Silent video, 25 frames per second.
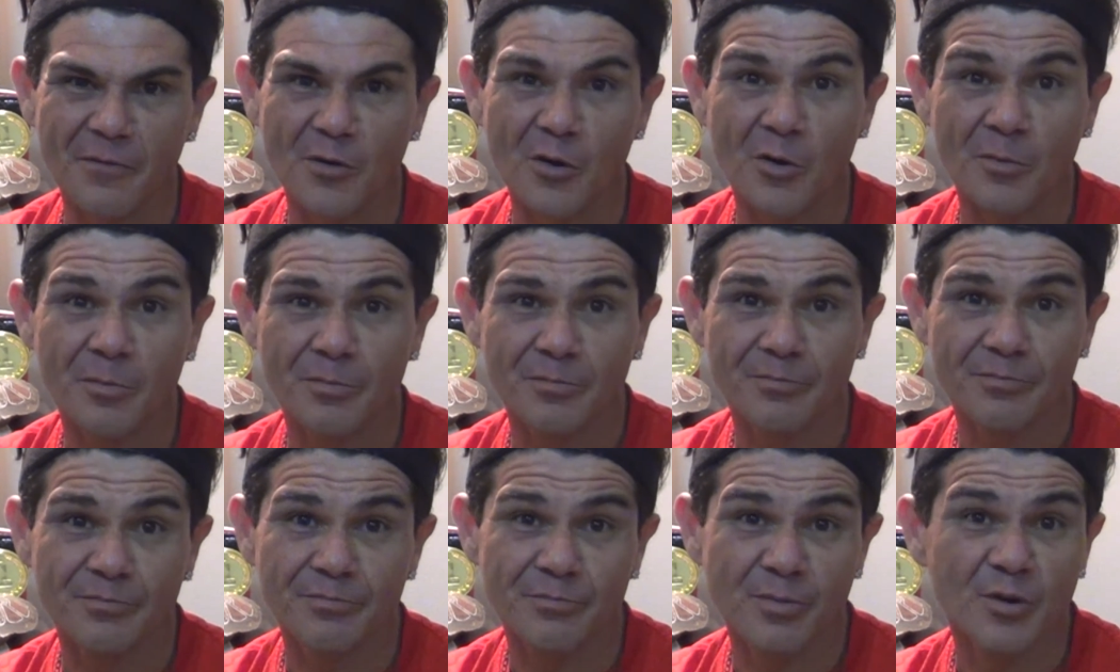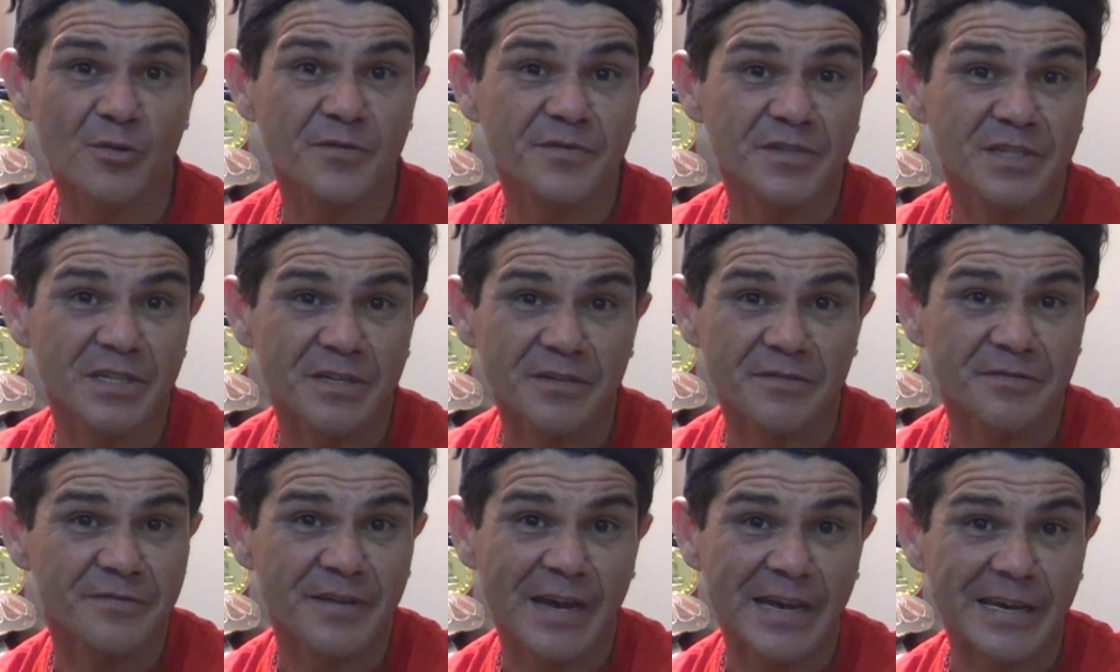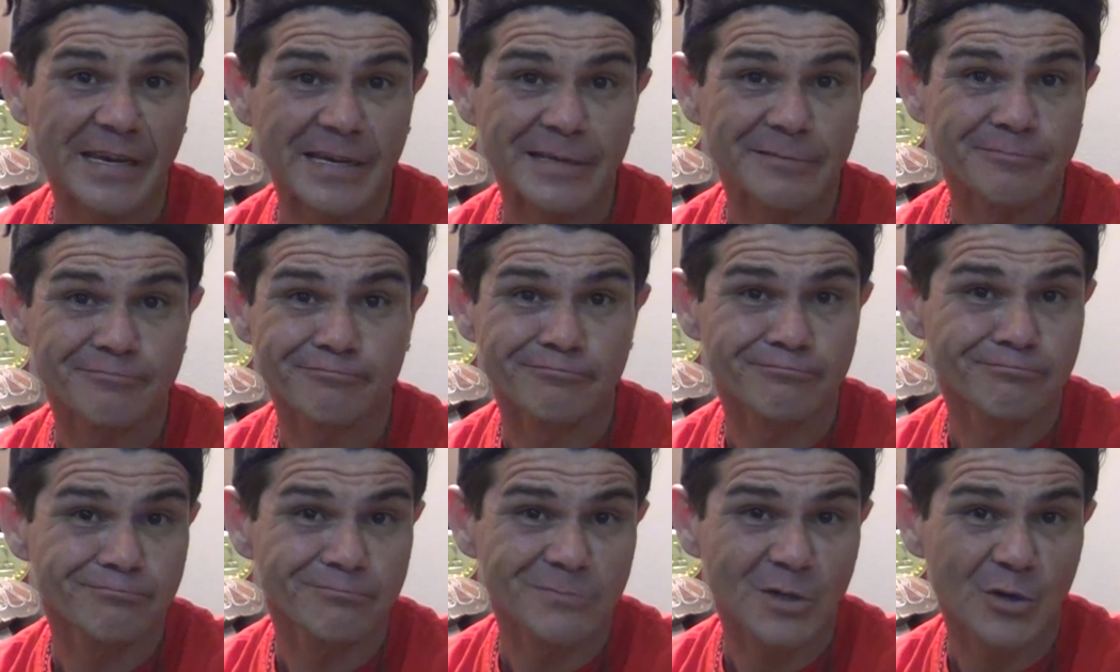for poofter, faggot,
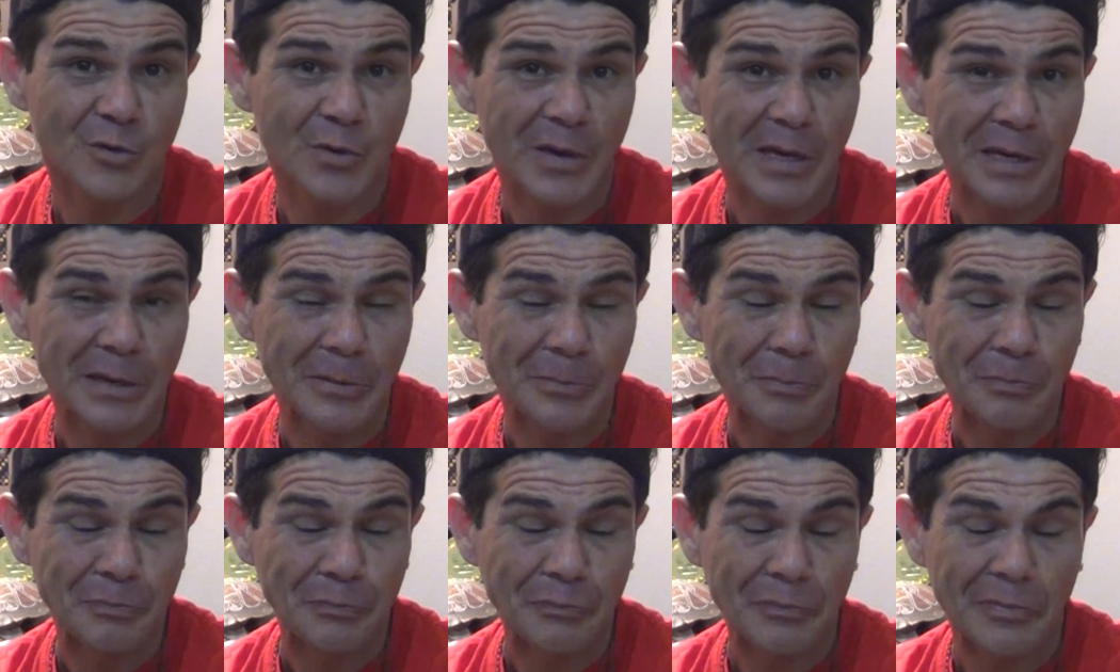queer.